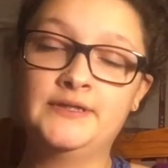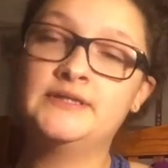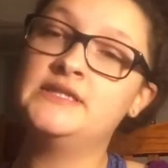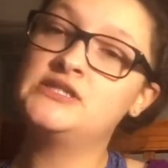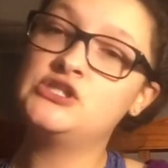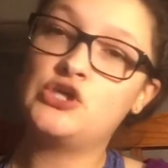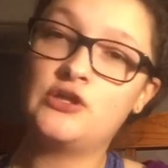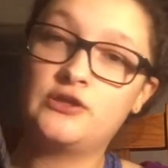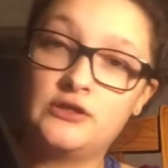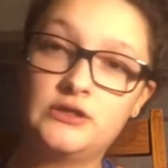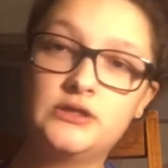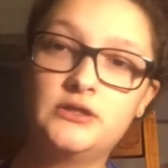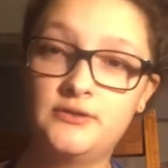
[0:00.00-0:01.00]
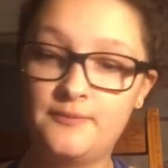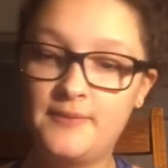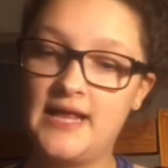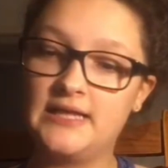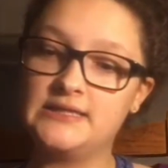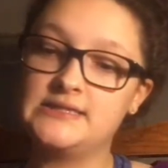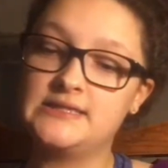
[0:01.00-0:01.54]
This is all the
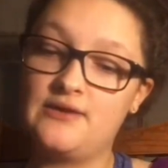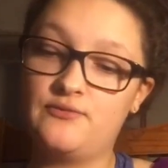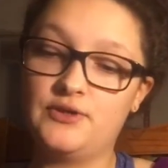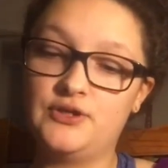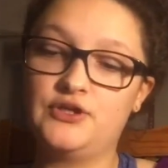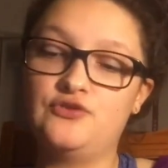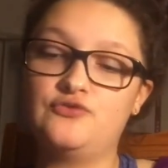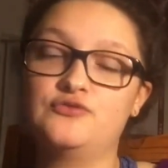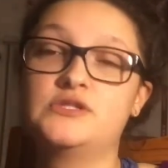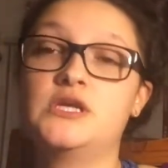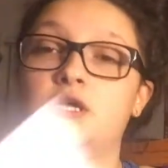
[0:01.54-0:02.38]
palettes that we're gonna use.